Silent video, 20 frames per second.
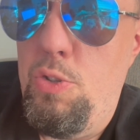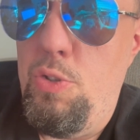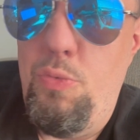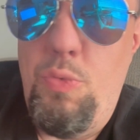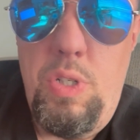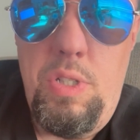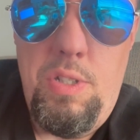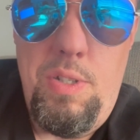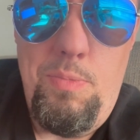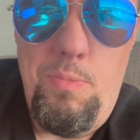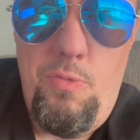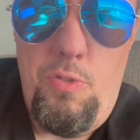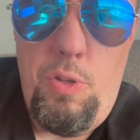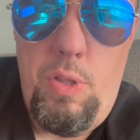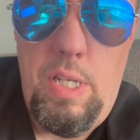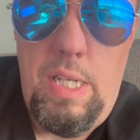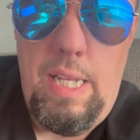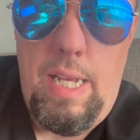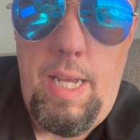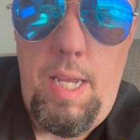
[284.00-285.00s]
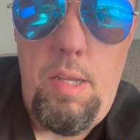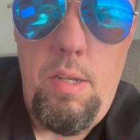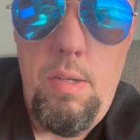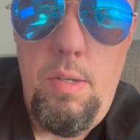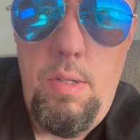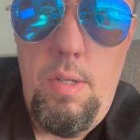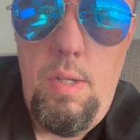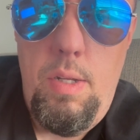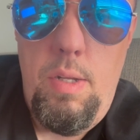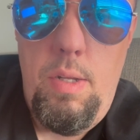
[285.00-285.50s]
of wisdom for the day.
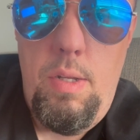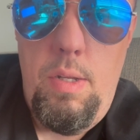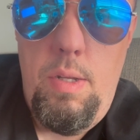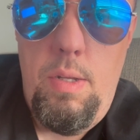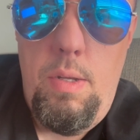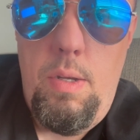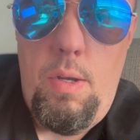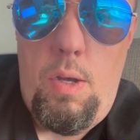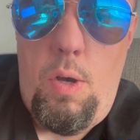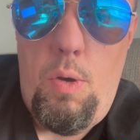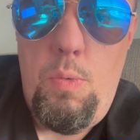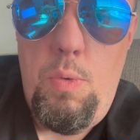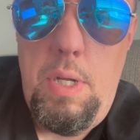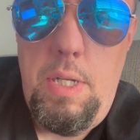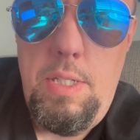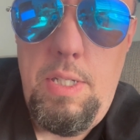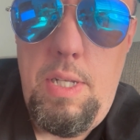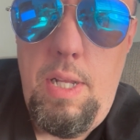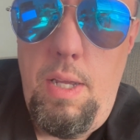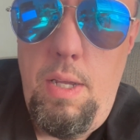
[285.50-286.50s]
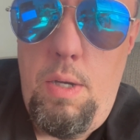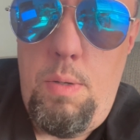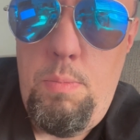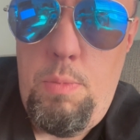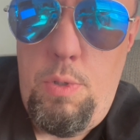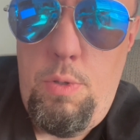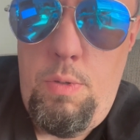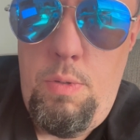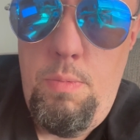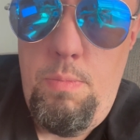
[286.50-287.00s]
Always stay
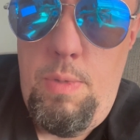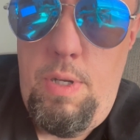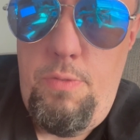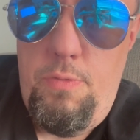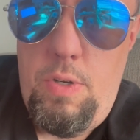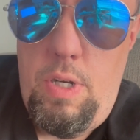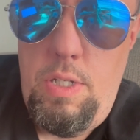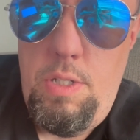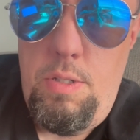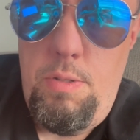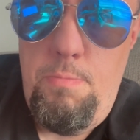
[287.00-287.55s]
humble, my friends.